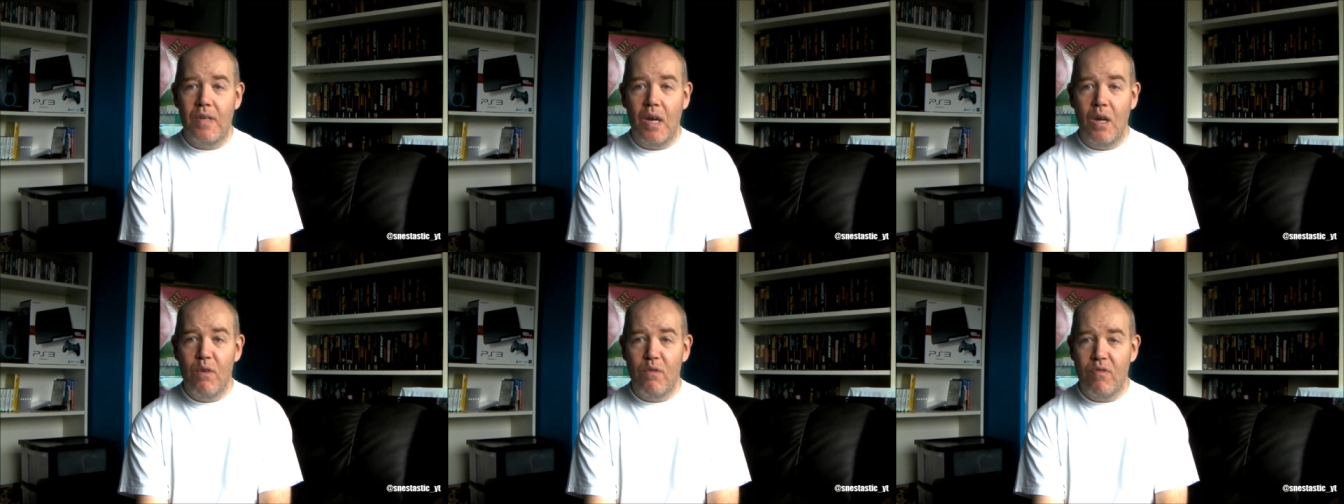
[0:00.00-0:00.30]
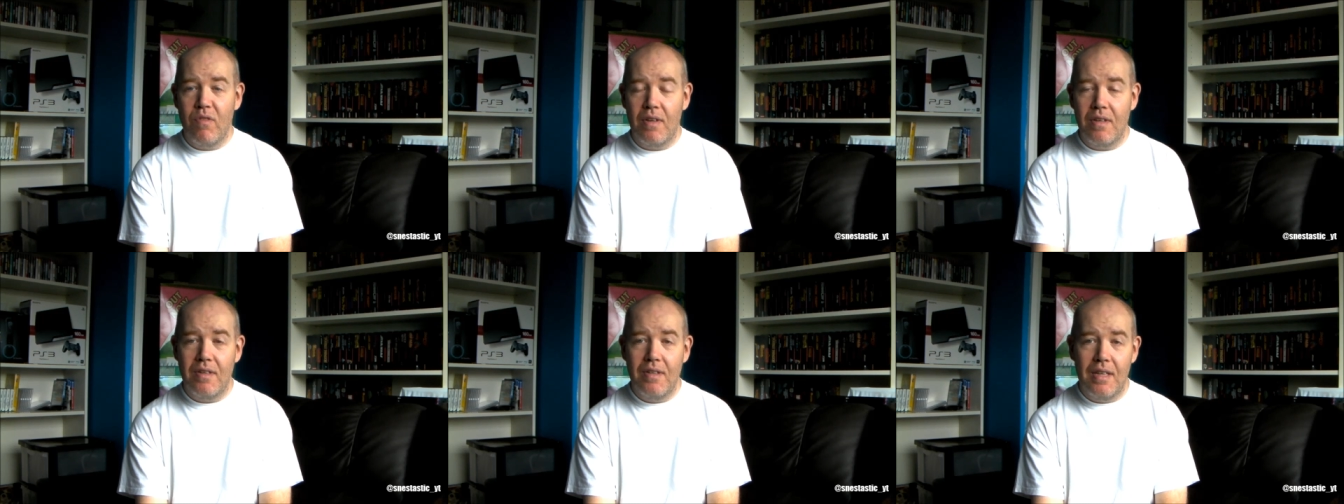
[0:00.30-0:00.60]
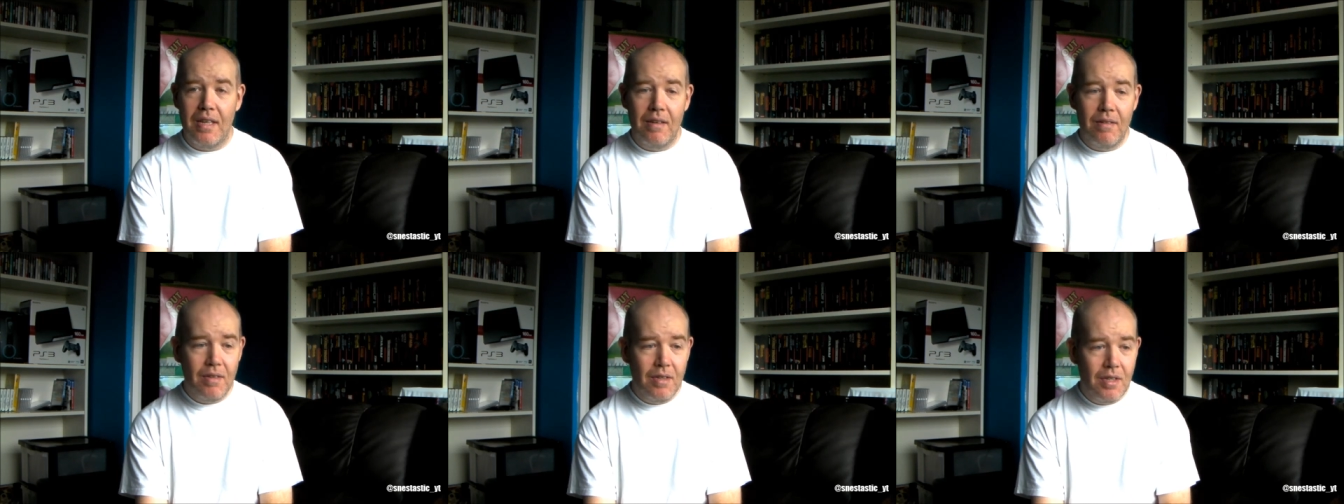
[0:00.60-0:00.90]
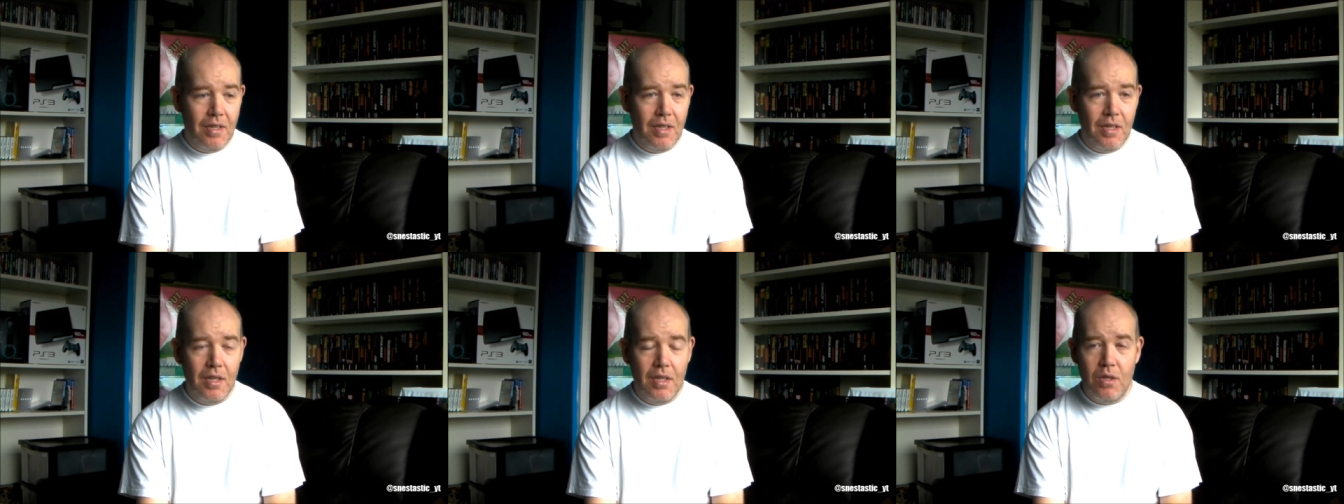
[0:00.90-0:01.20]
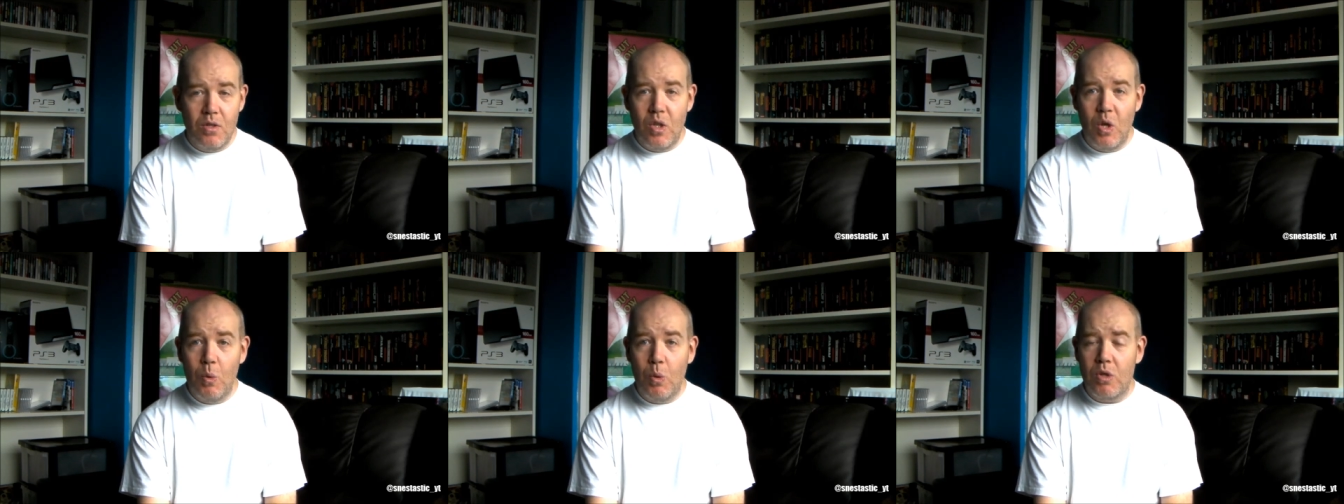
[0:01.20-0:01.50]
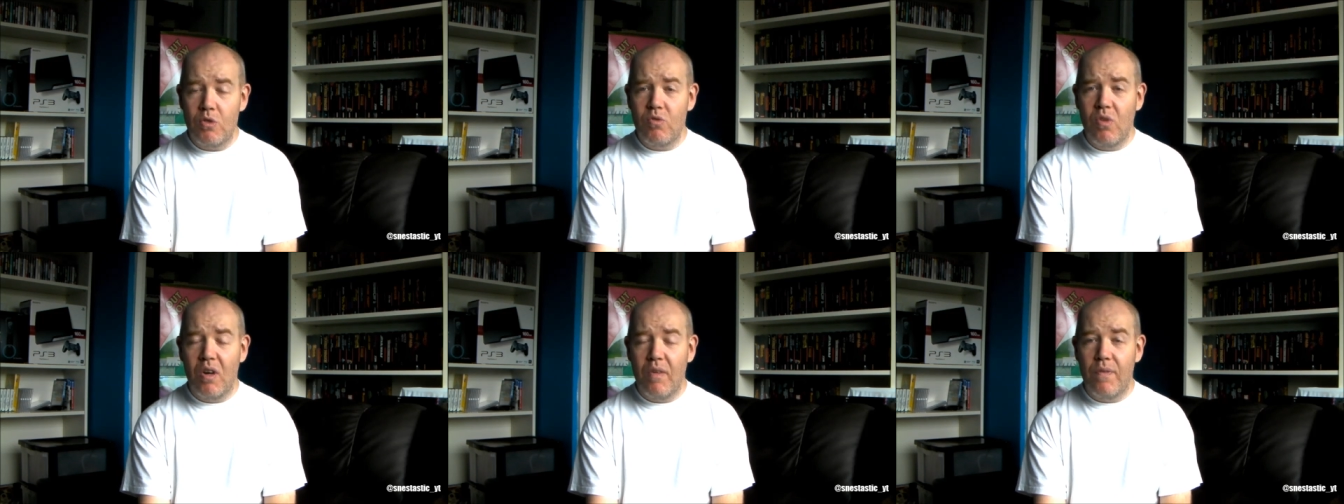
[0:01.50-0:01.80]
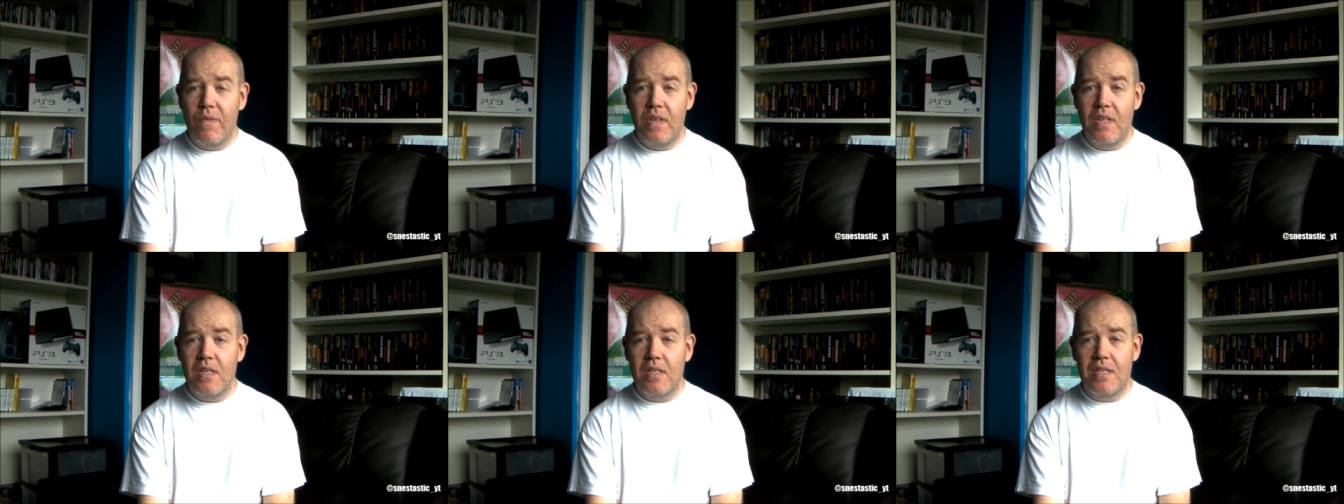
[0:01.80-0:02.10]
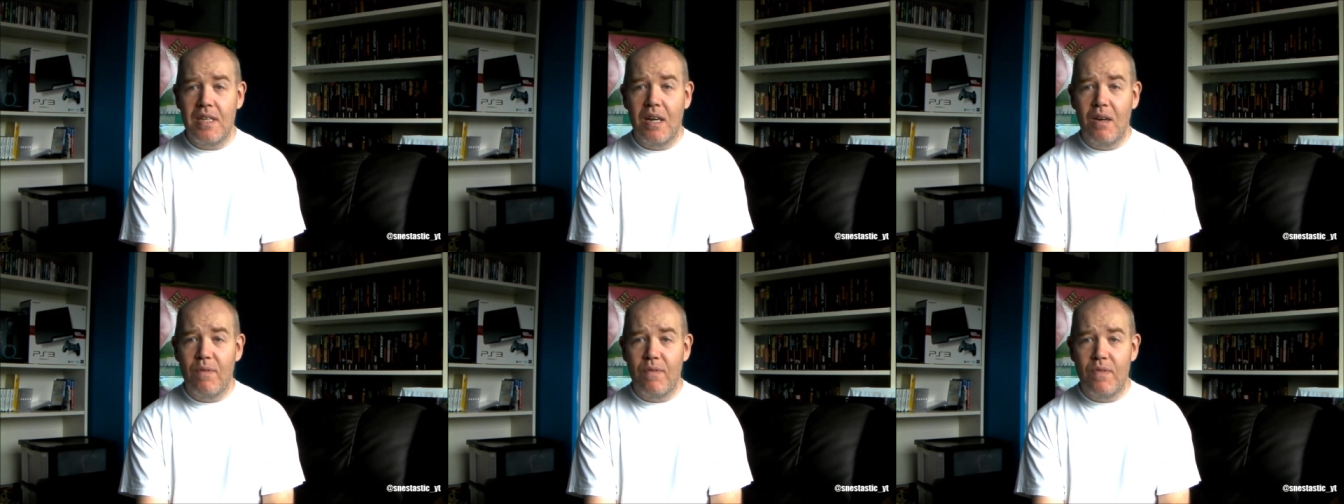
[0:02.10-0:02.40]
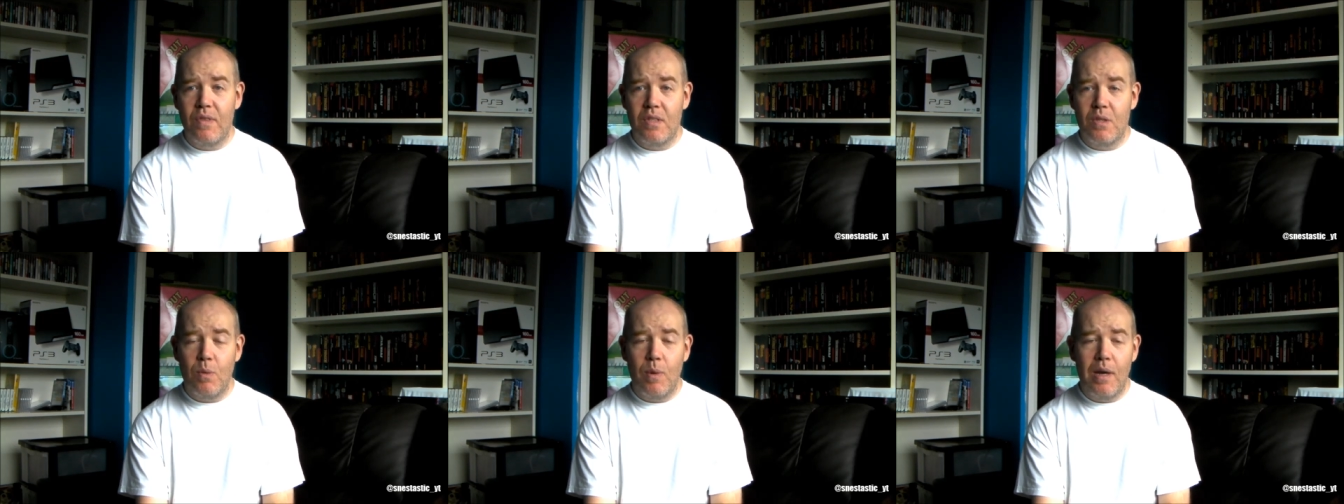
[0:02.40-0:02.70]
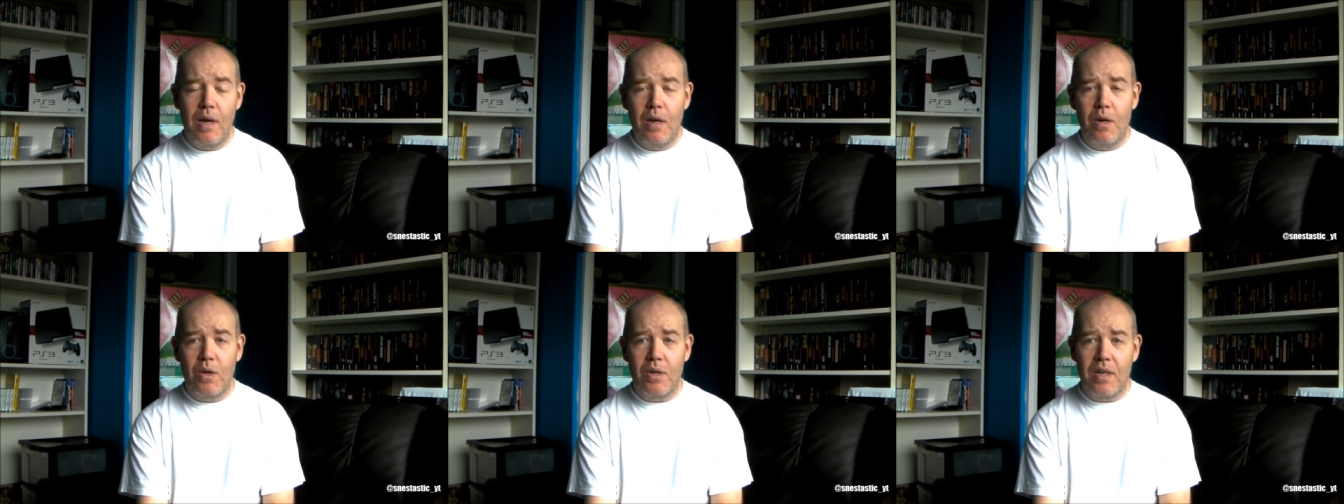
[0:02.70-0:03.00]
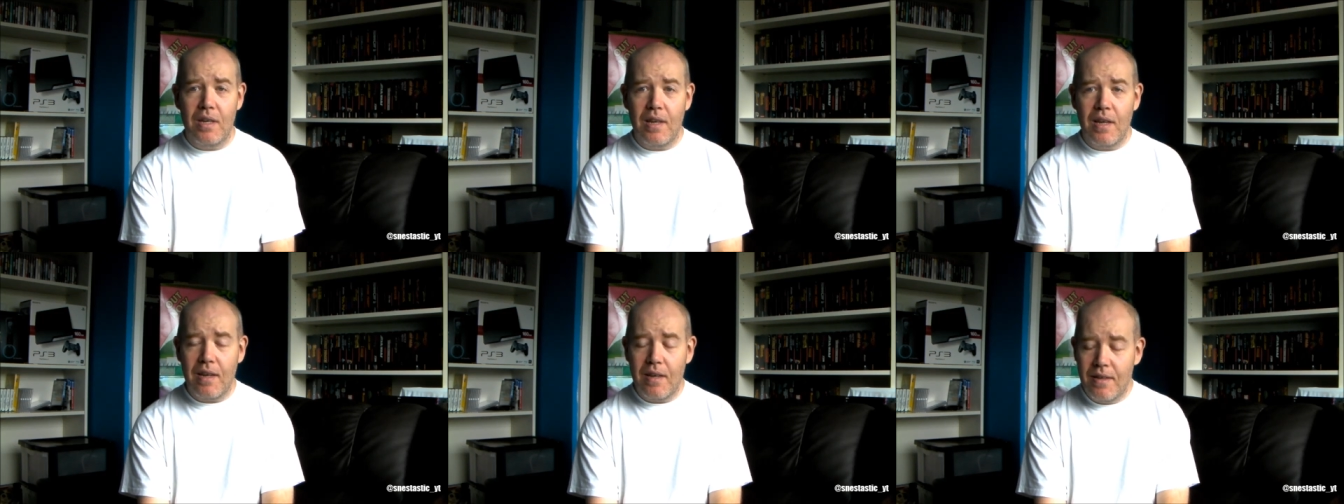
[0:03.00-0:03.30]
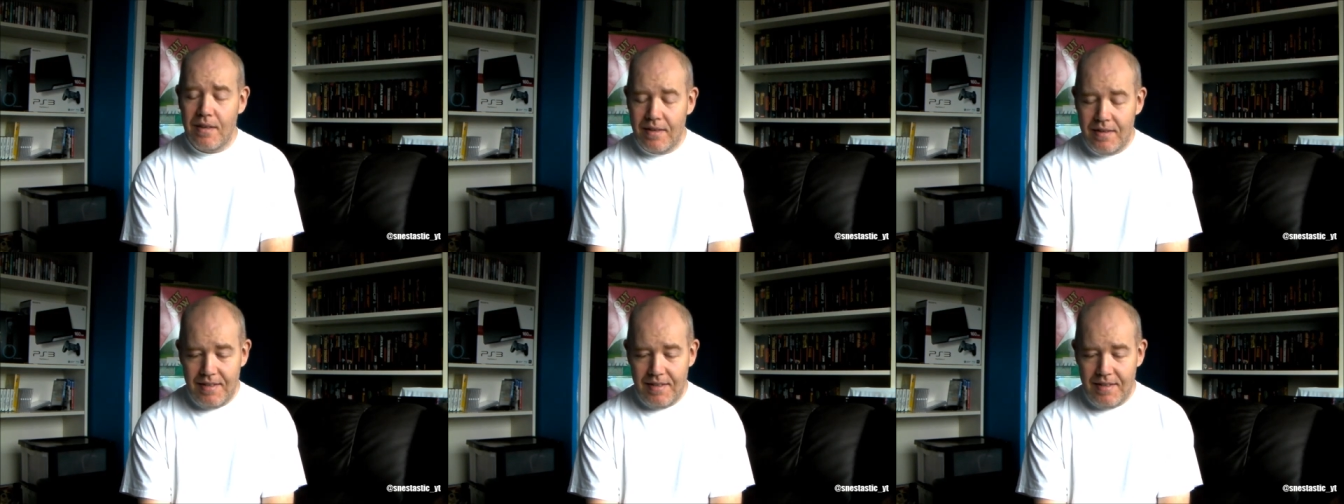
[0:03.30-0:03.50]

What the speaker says: Go for it. You know, do what's right for yourself is the way I look at it.